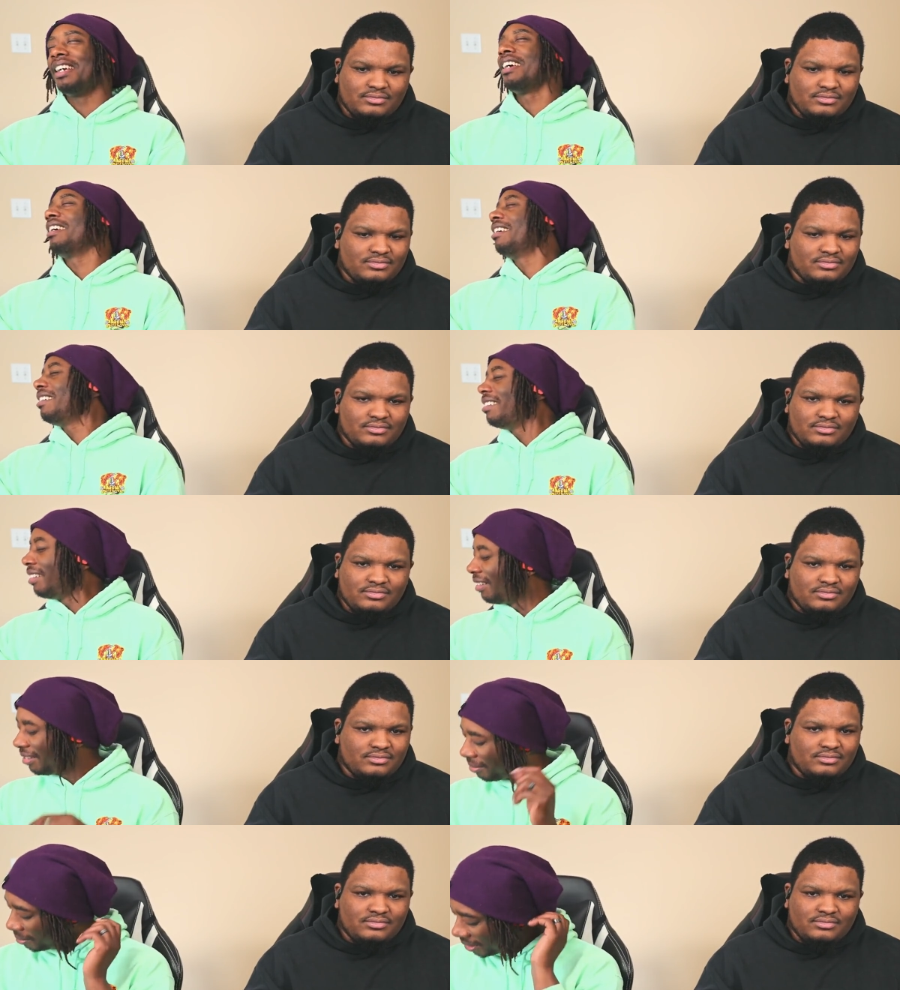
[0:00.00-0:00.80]

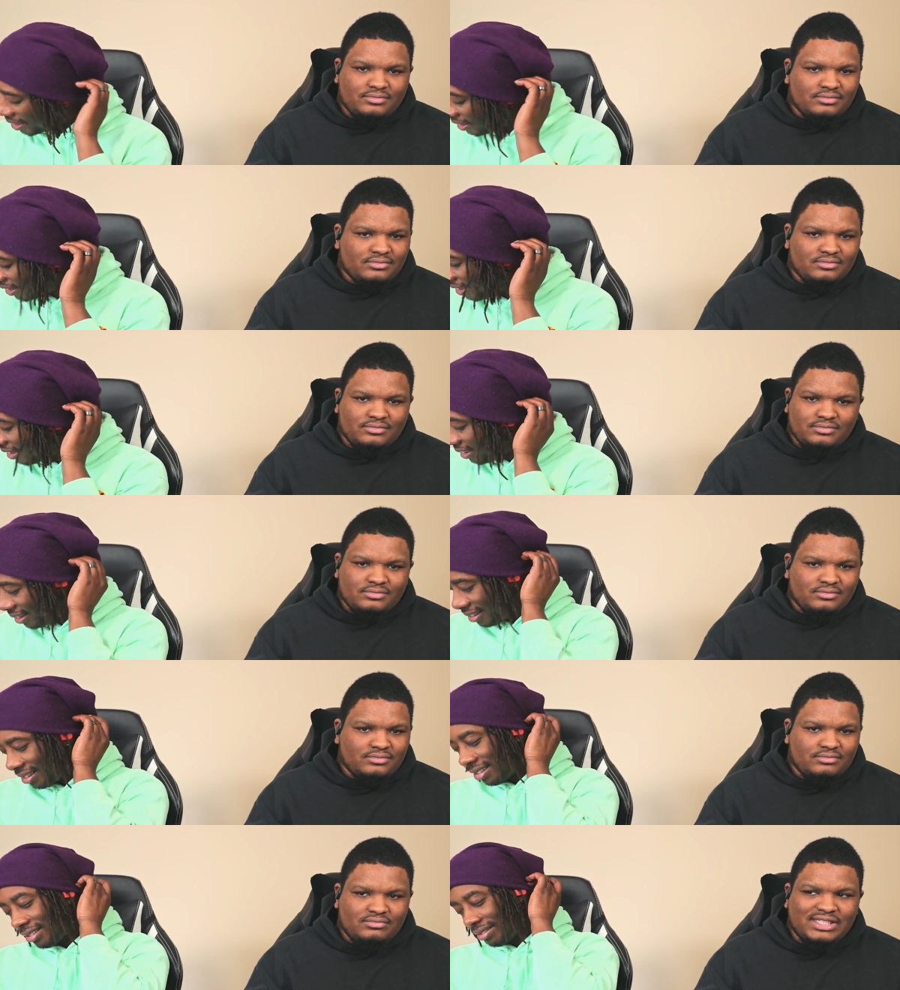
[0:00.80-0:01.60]
Speaker 1: dang, man.
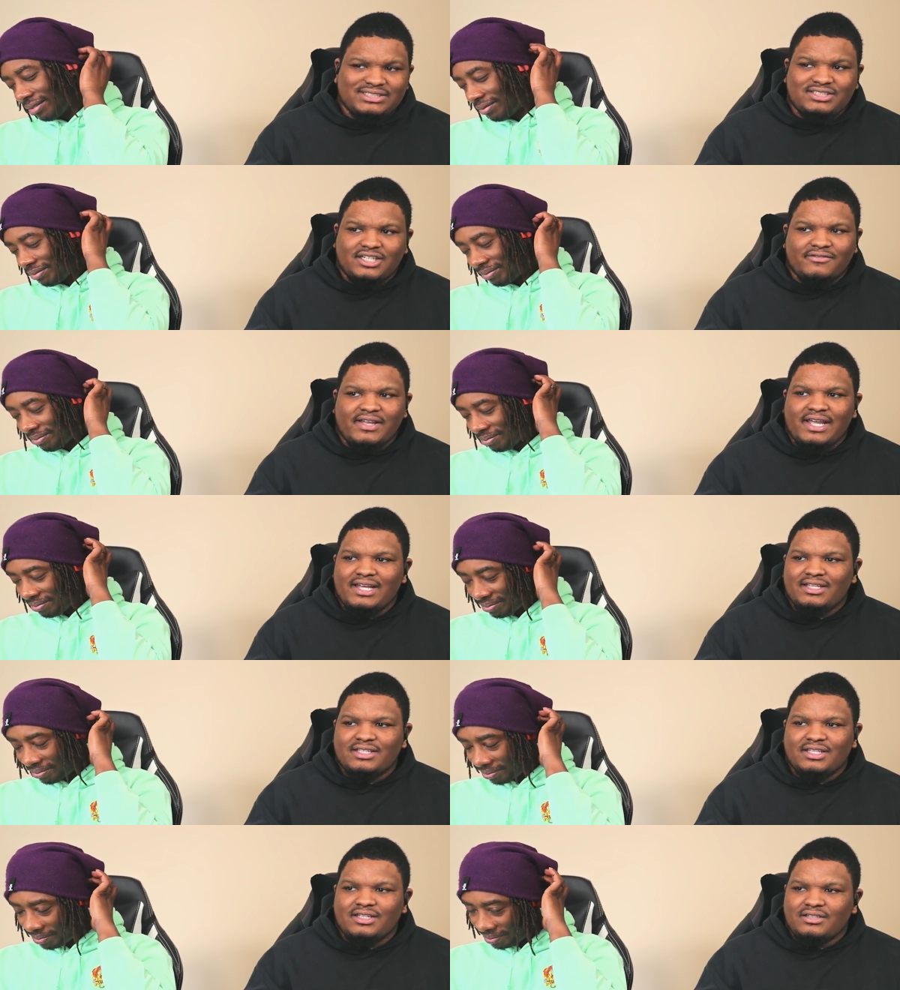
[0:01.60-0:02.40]
Speaker 2: That stuff had
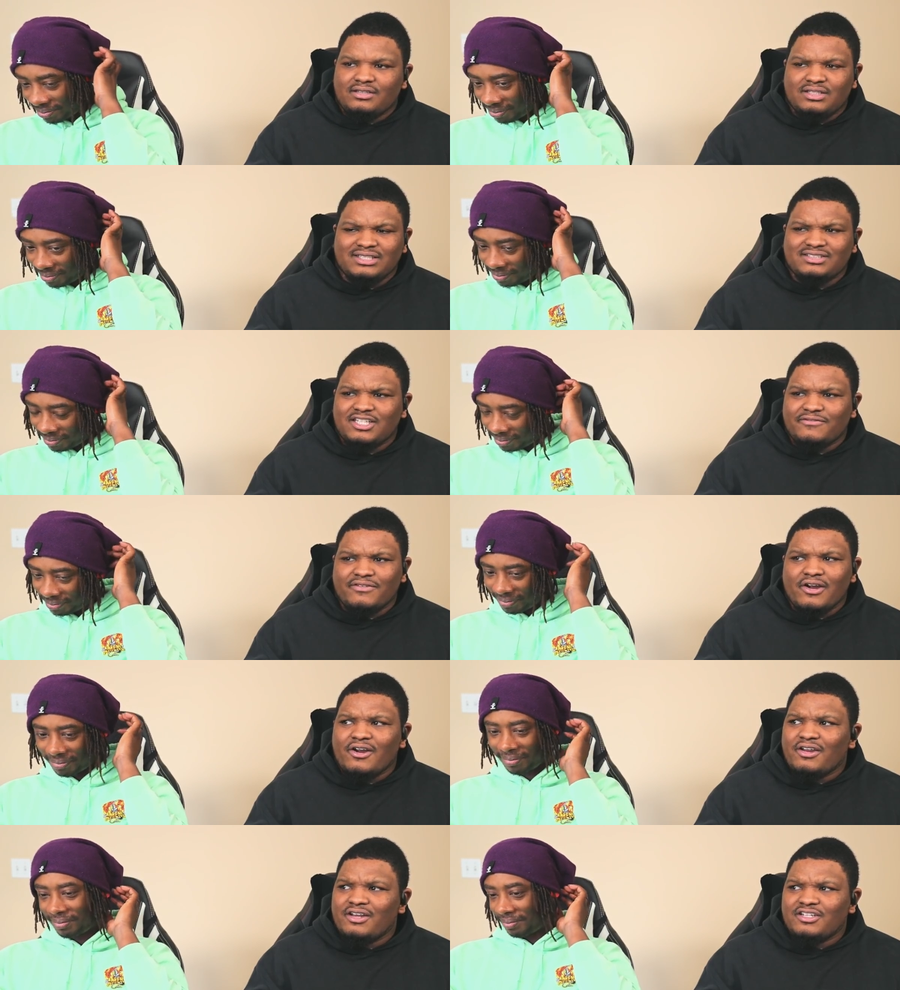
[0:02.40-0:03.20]
to get, that stuff
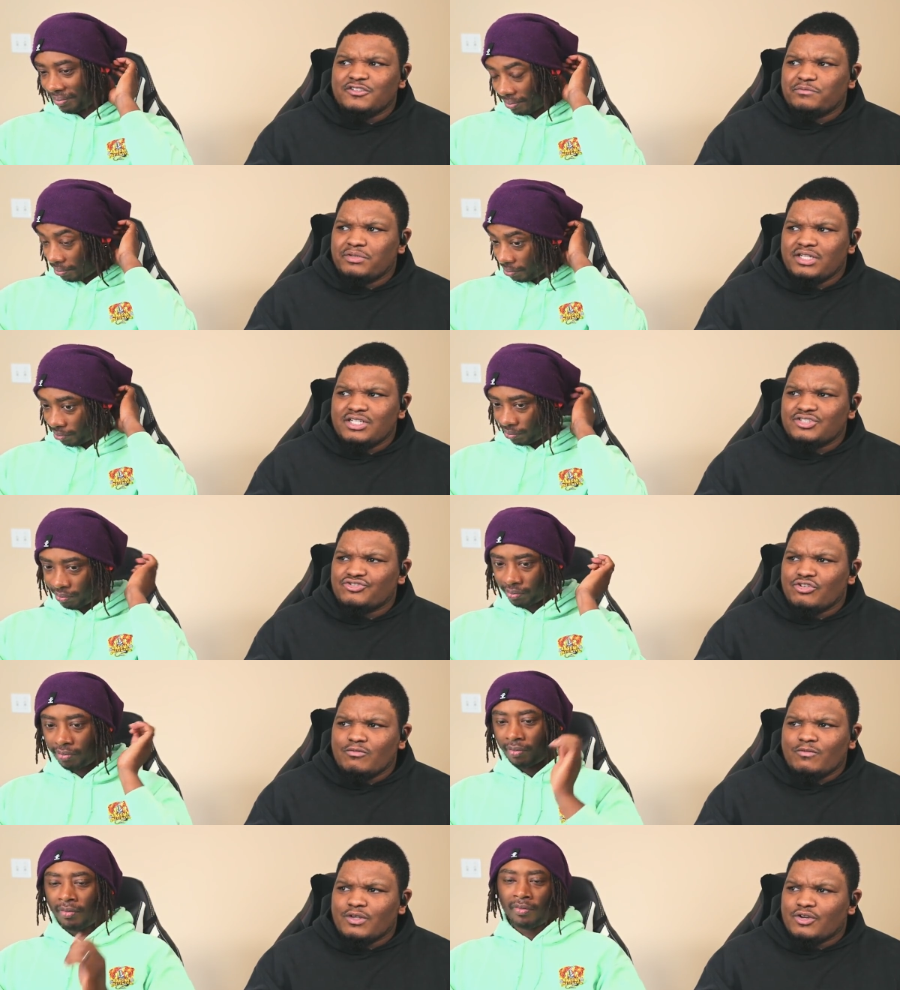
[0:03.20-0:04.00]
already in his
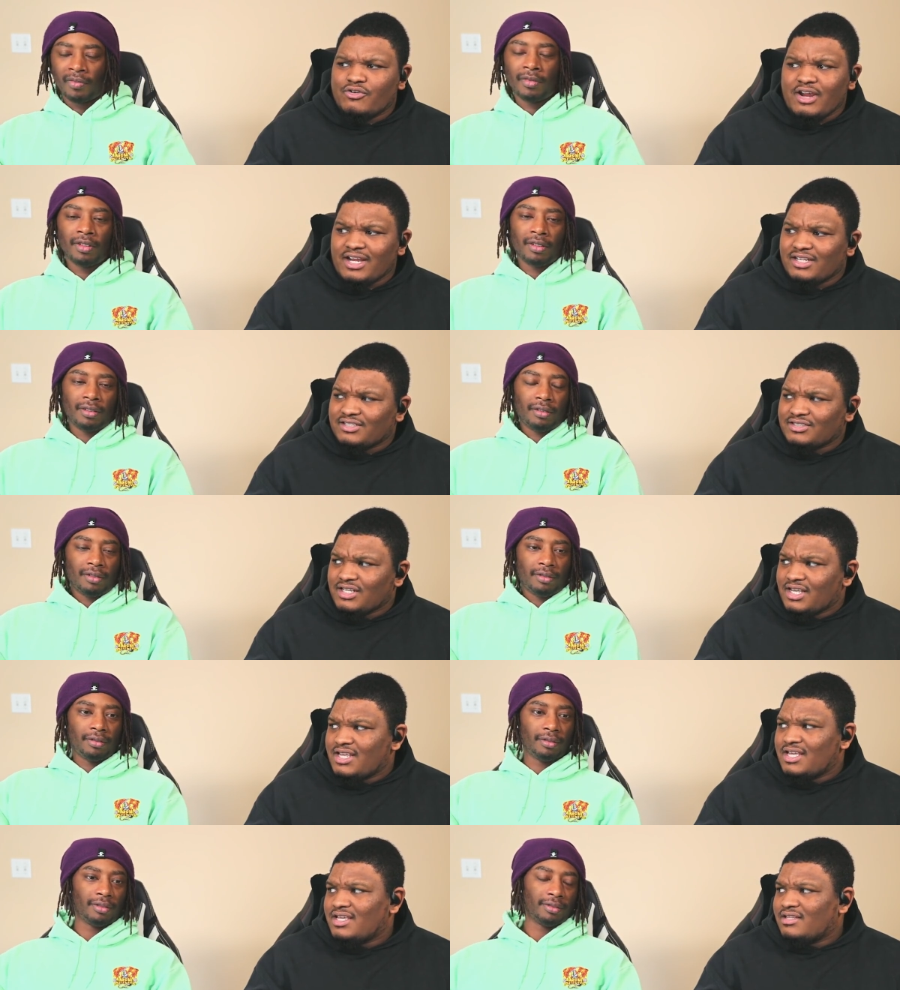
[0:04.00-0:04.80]
bloodstream. If it cracked his
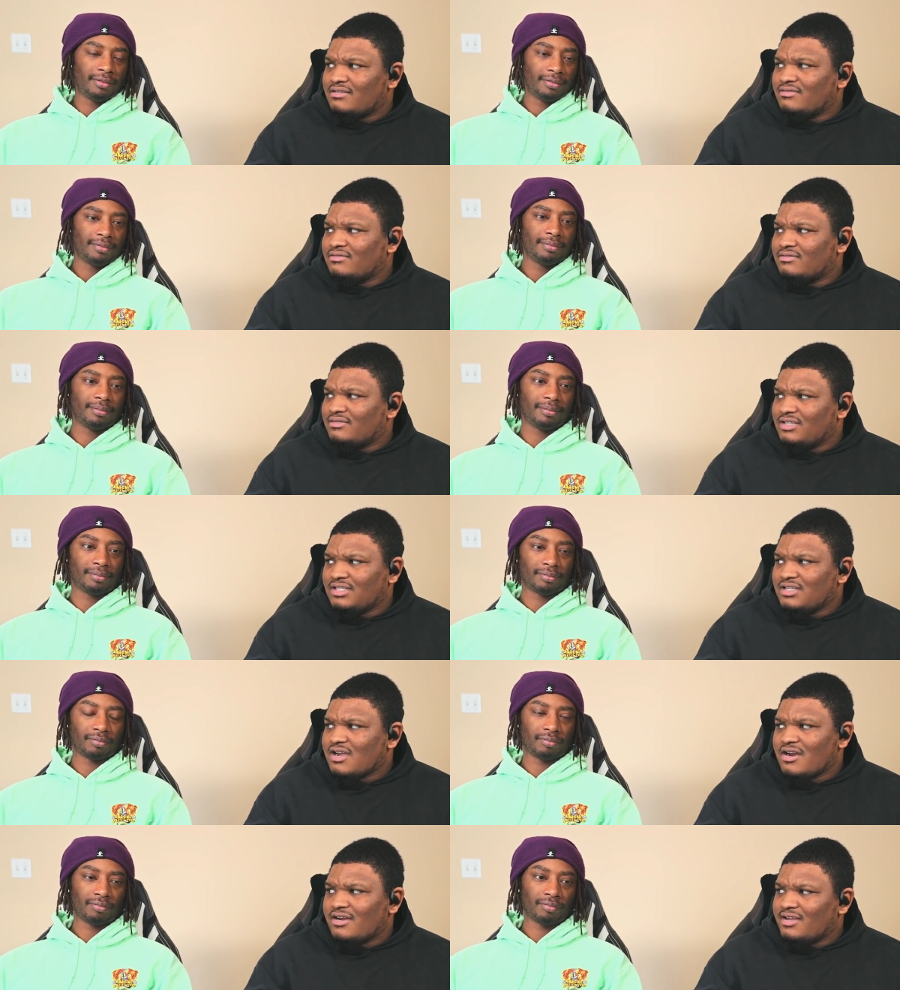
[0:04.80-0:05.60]
head, it's
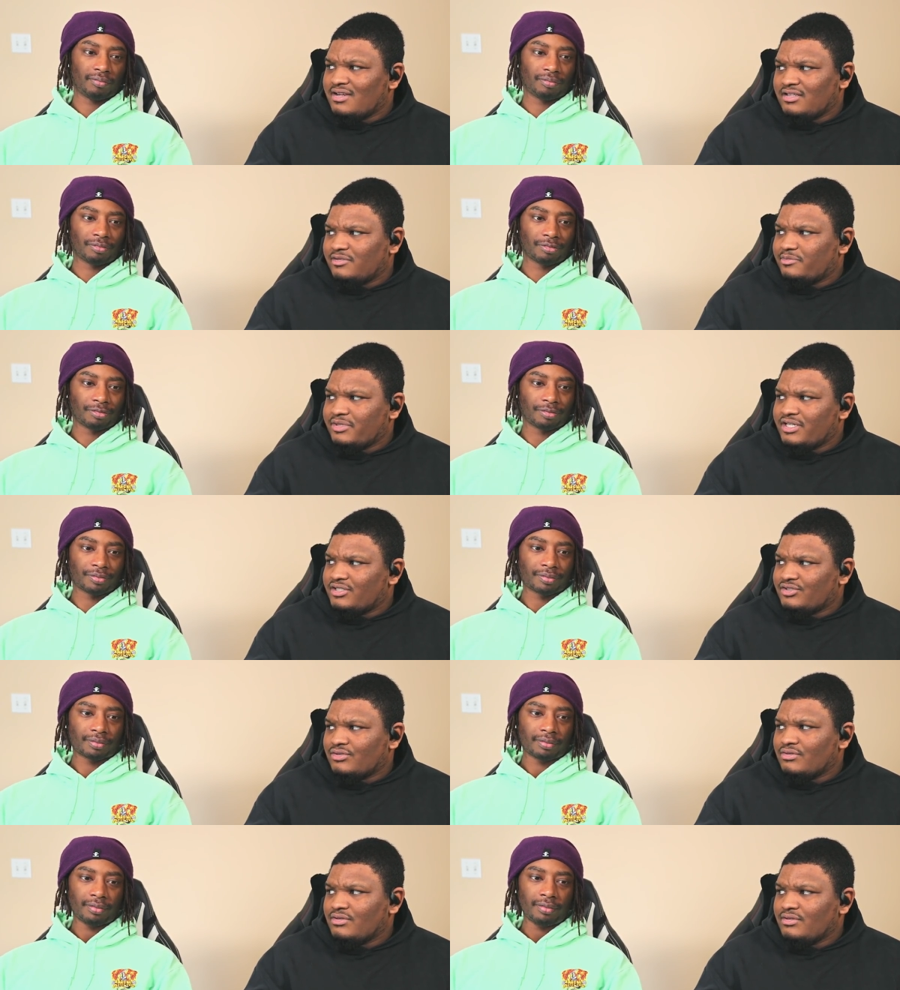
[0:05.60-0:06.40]
already in his
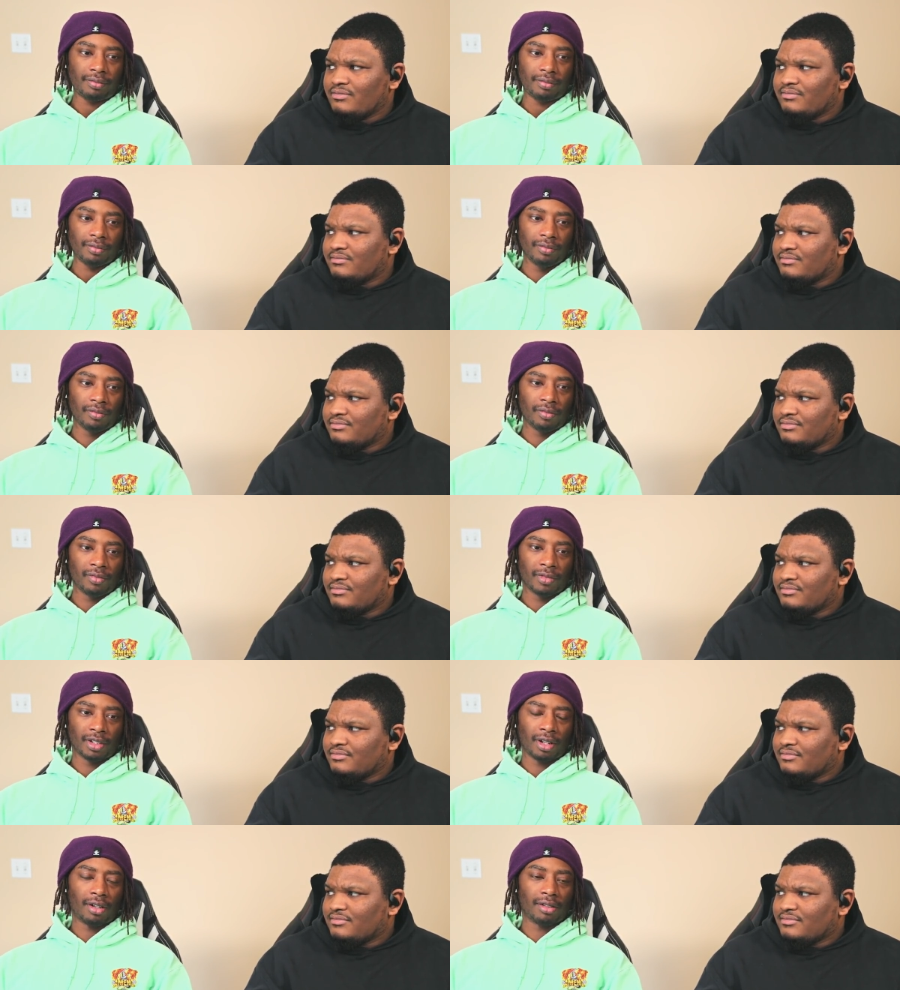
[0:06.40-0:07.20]
bloodstream.
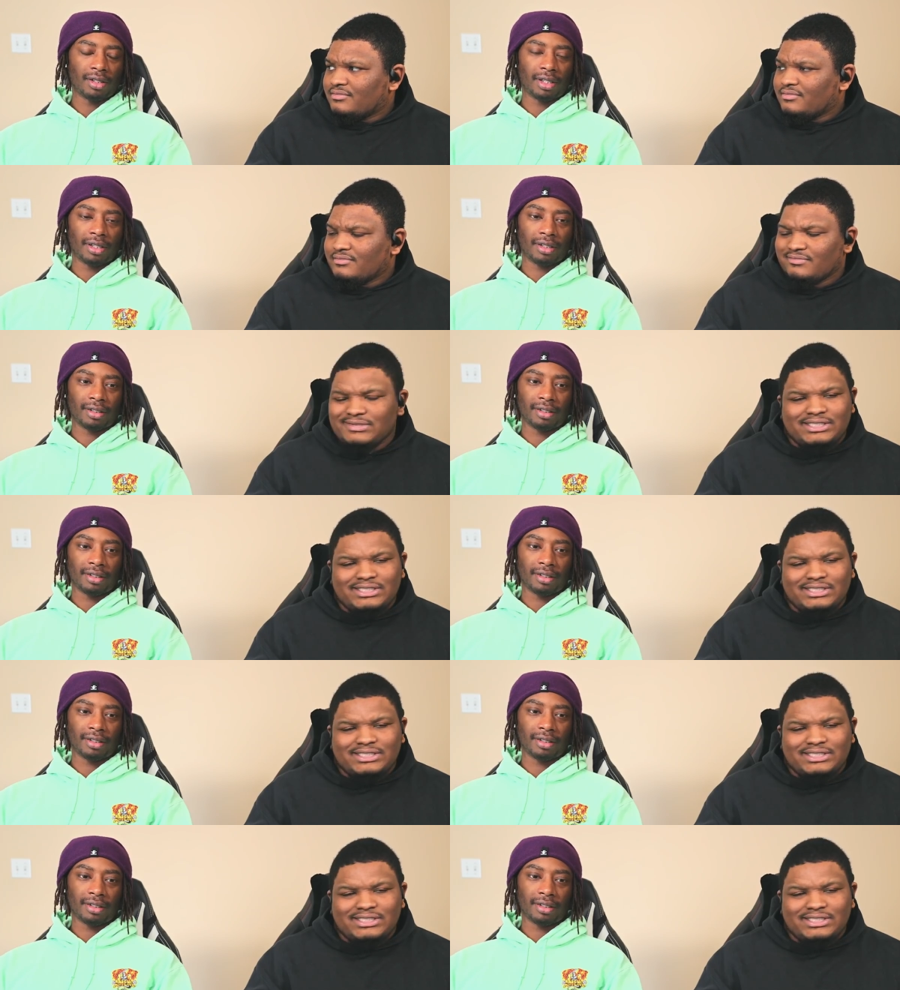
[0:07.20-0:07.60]
Speaker 1: Oh yeah,